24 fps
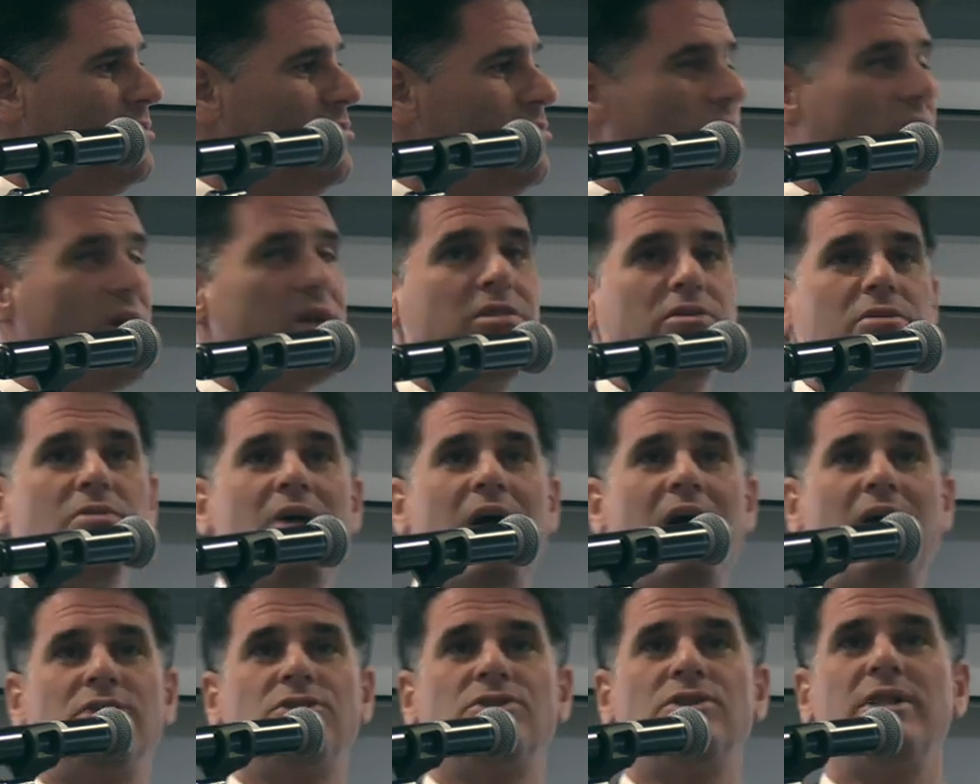The
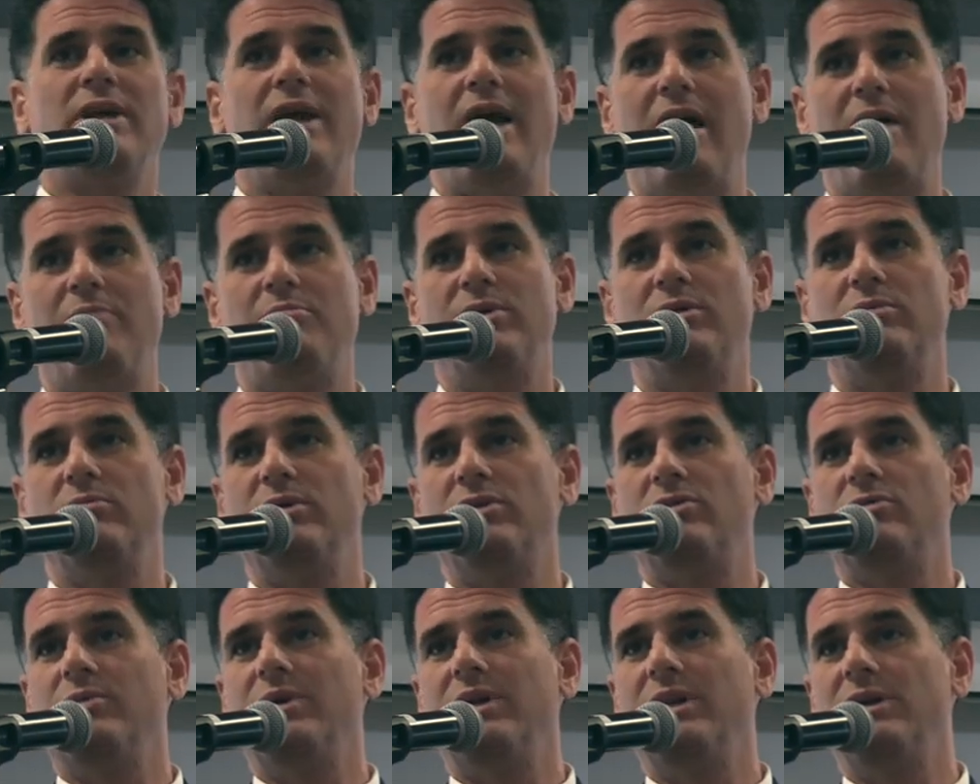breakthrough actually happened
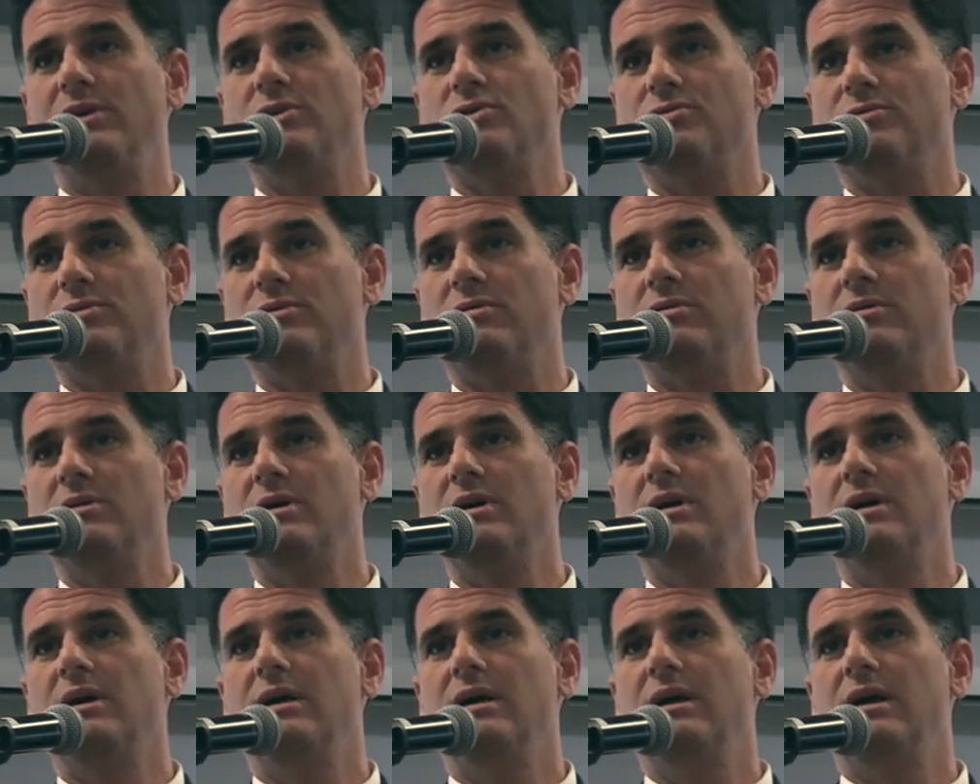between Israel
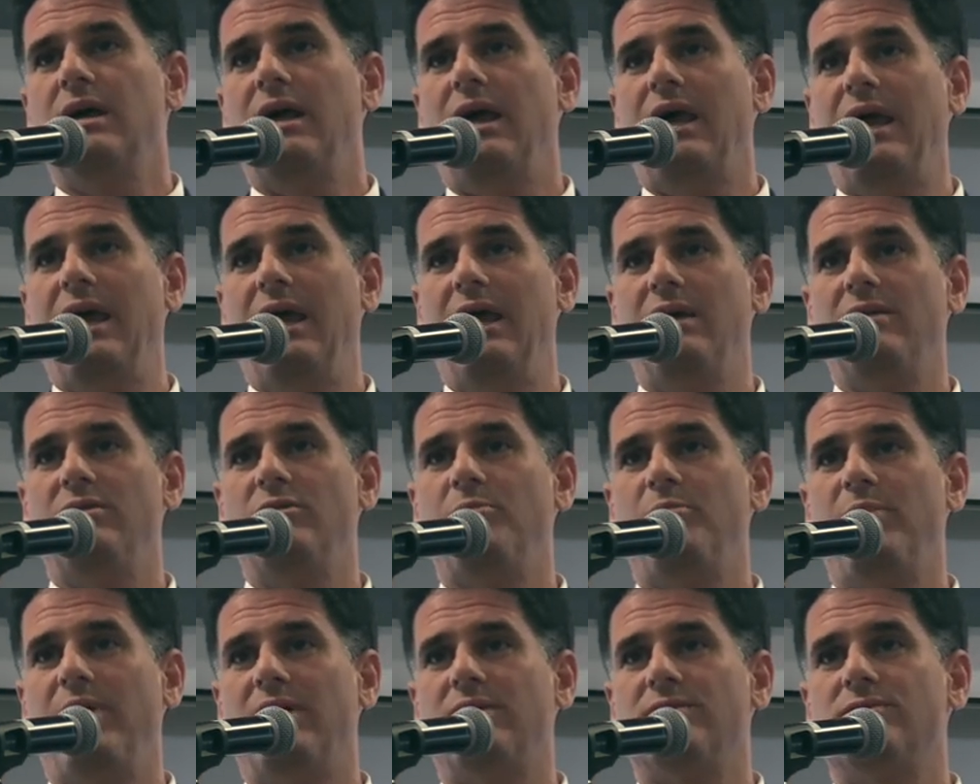
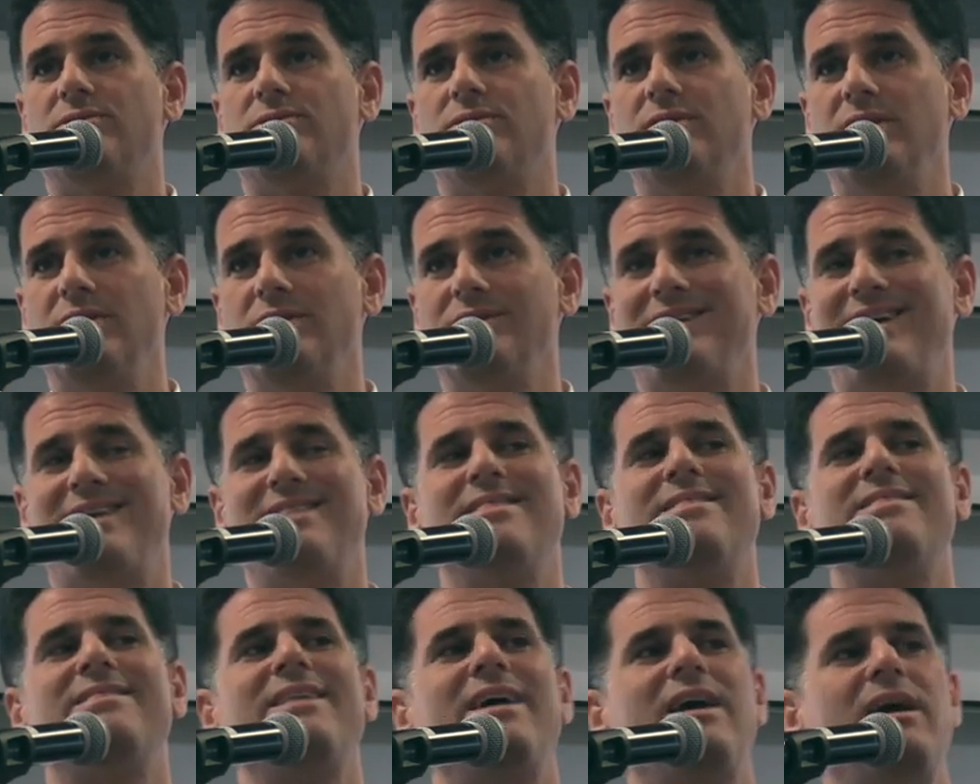and the Palestinians,
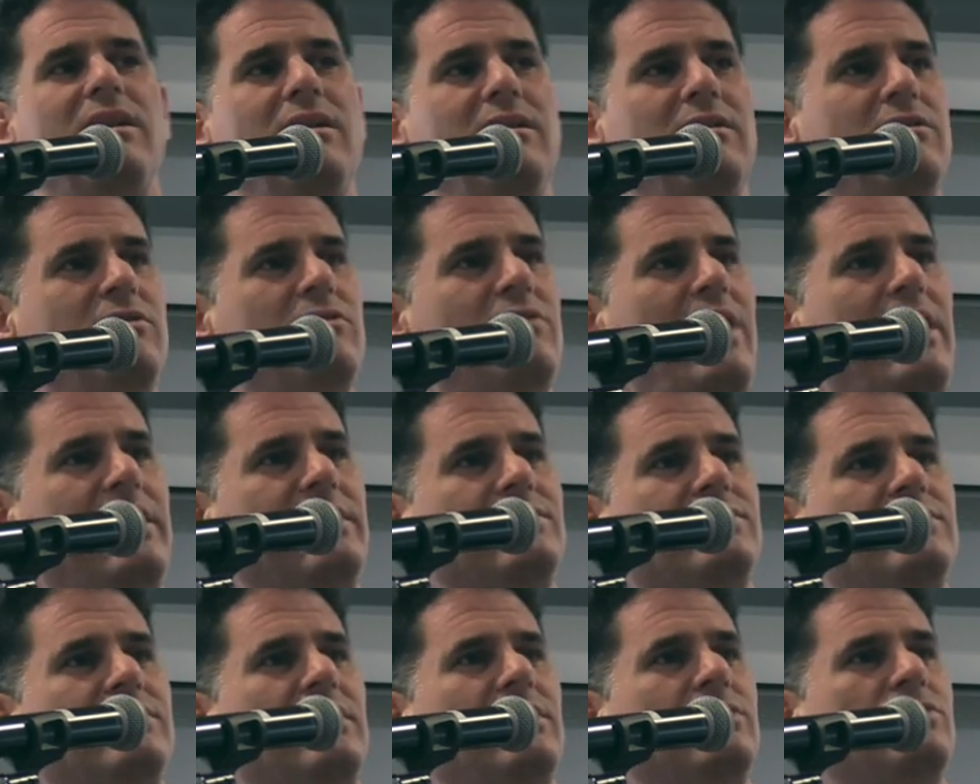and then the
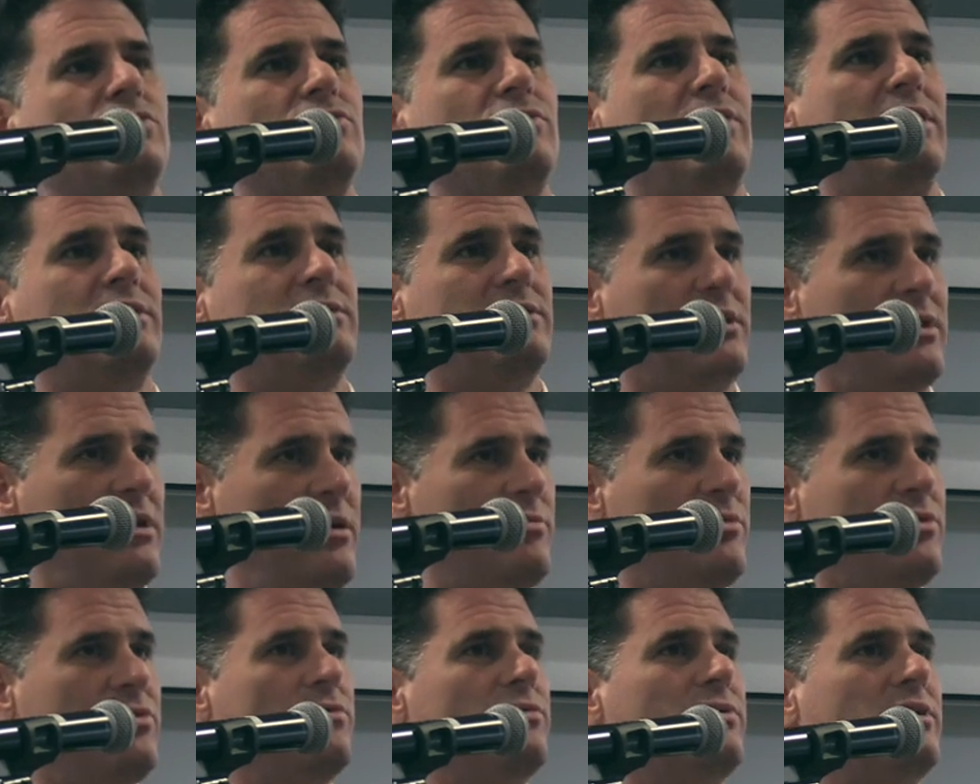United States tried to
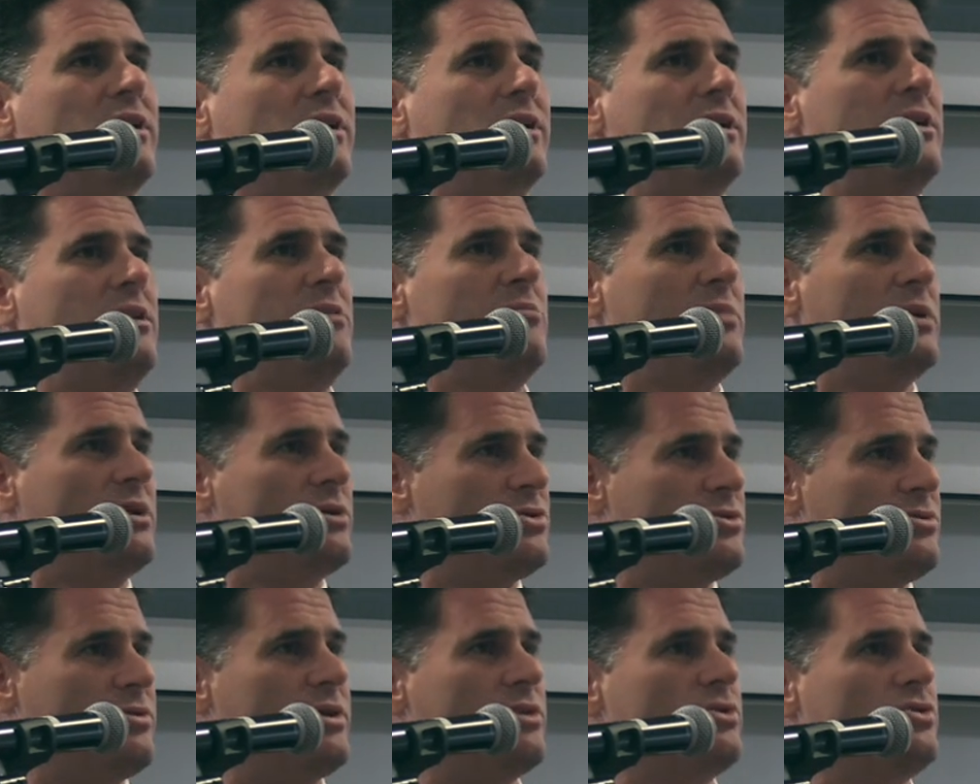come through the Clinton
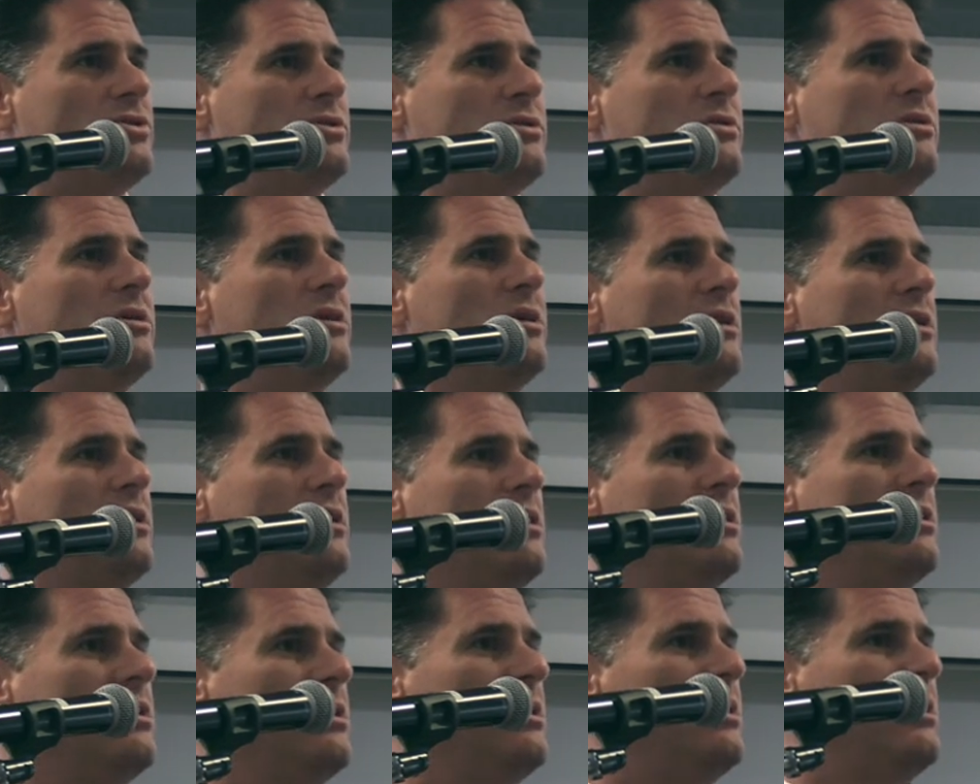administration
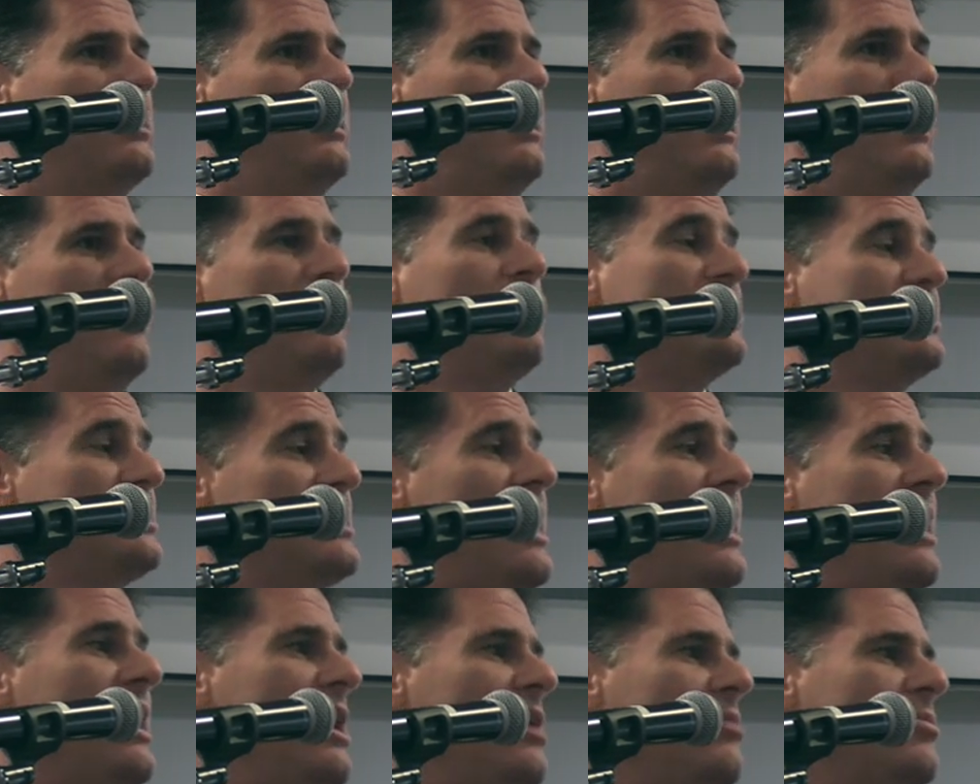and was
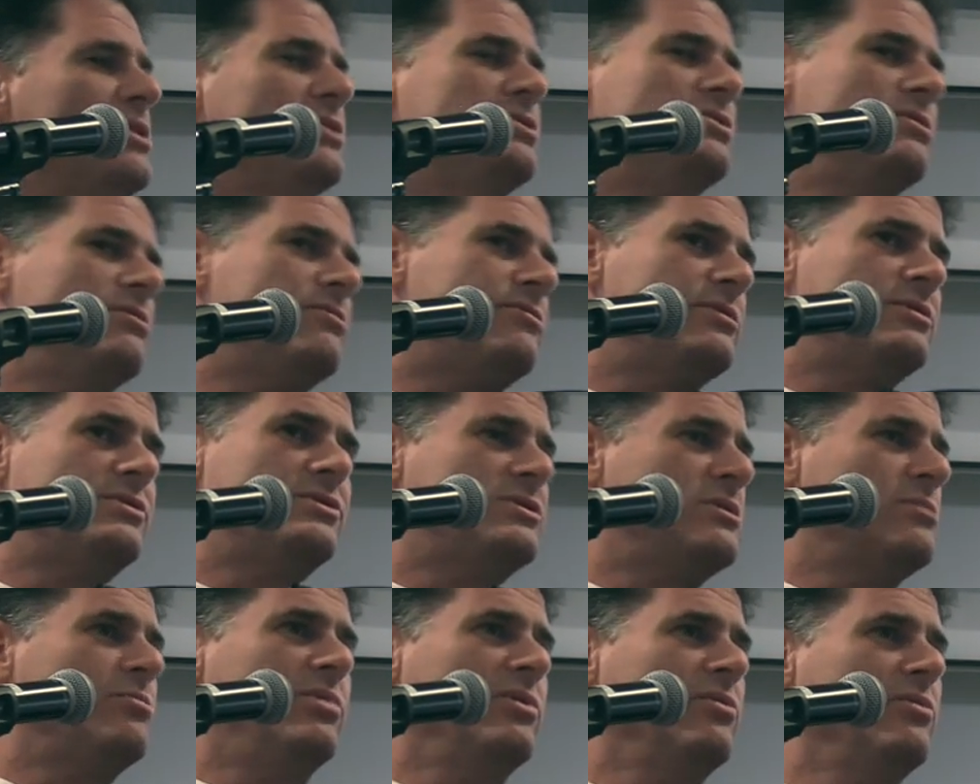not able to for the
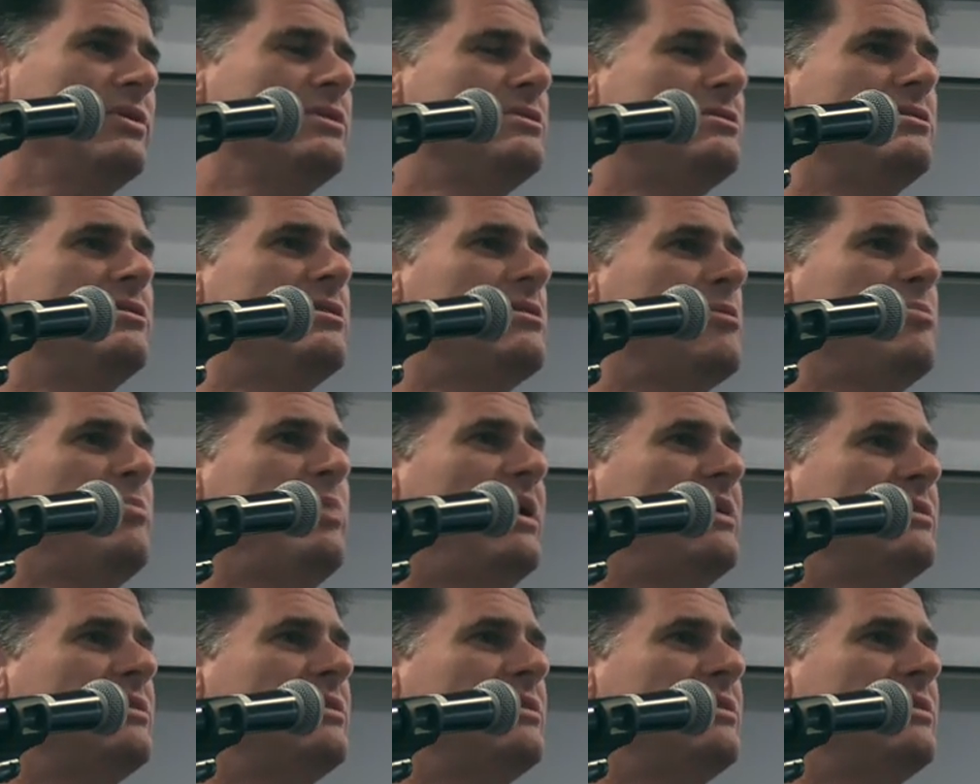simple reason that the